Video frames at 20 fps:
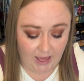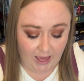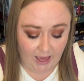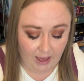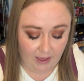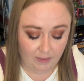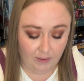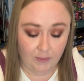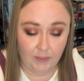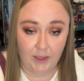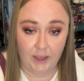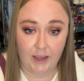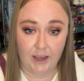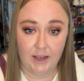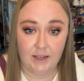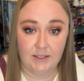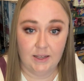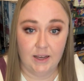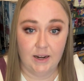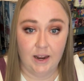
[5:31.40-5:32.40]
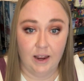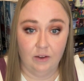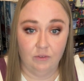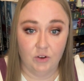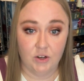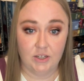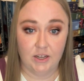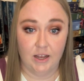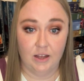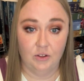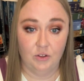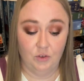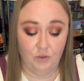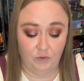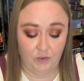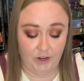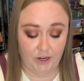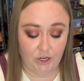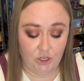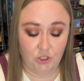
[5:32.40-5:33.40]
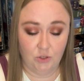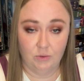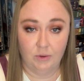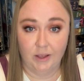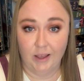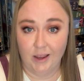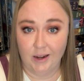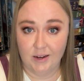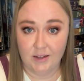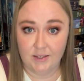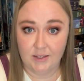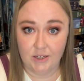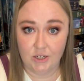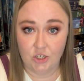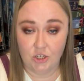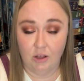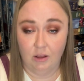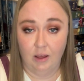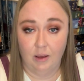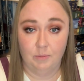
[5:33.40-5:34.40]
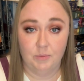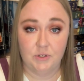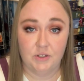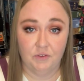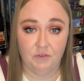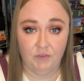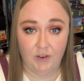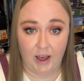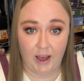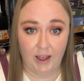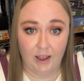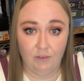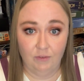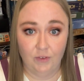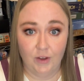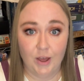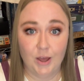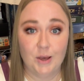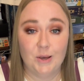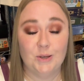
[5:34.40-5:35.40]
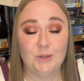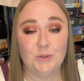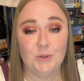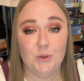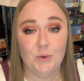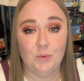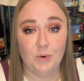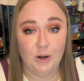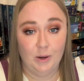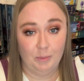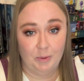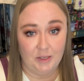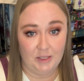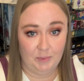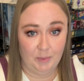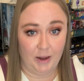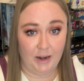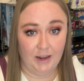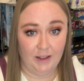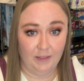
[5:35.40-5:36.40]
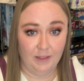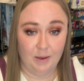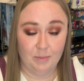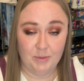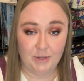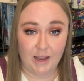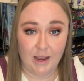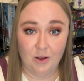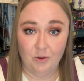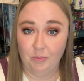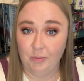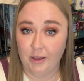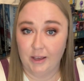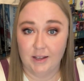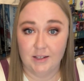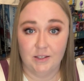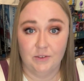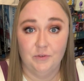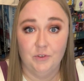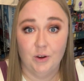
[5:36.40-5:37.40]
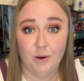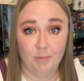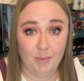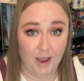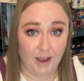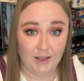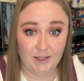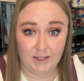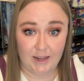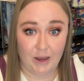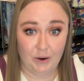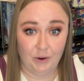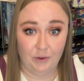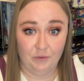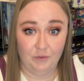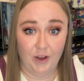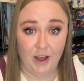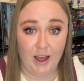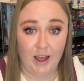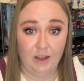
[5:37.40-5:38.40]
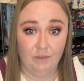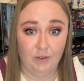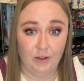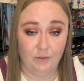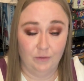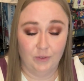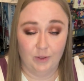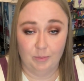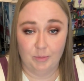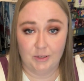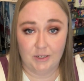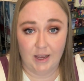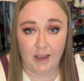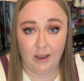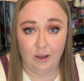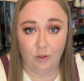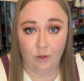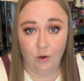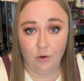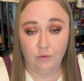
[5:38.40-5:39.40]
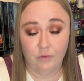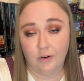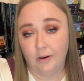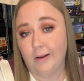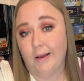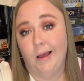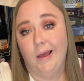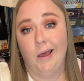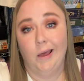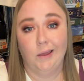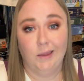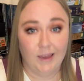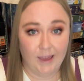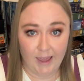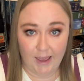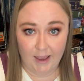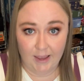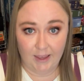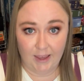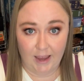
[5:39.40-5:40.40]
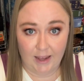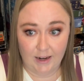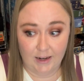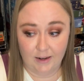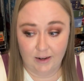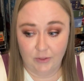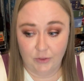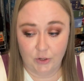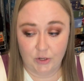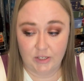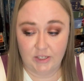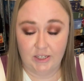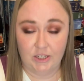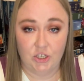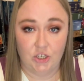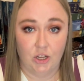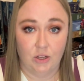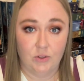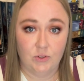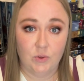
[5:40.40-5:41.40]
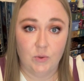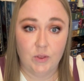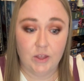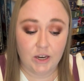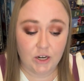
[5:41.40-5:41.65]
And then, like I said, every tile you finish, you will gain a seashell up to 5. So you want to be spending them down, because if you're maxed out at 5 and flip a tile over, you can't gain another seashell. So